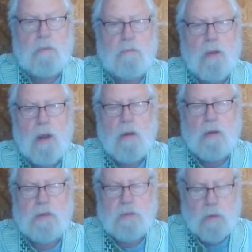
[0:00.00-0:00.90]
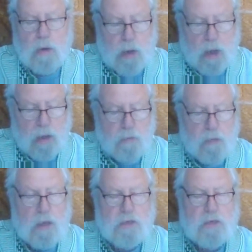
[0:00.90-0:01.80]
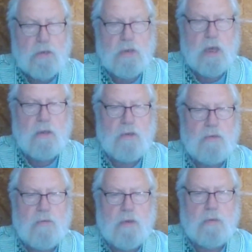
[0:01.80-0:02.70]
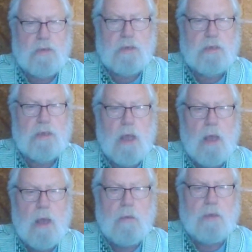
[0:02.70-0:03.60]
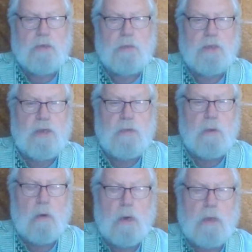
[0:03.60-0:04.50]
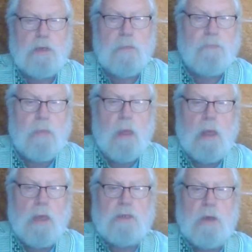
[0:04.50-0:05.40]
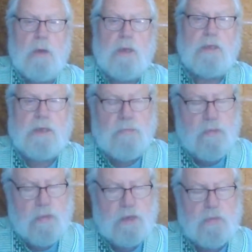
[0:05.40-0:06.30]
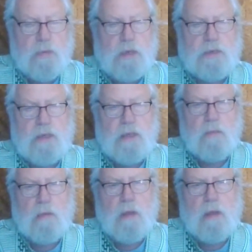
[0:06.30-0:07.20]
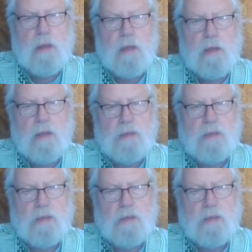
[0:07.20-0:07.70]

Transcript: progress through our life, associate those frequencies with specific words. So it's for this reason that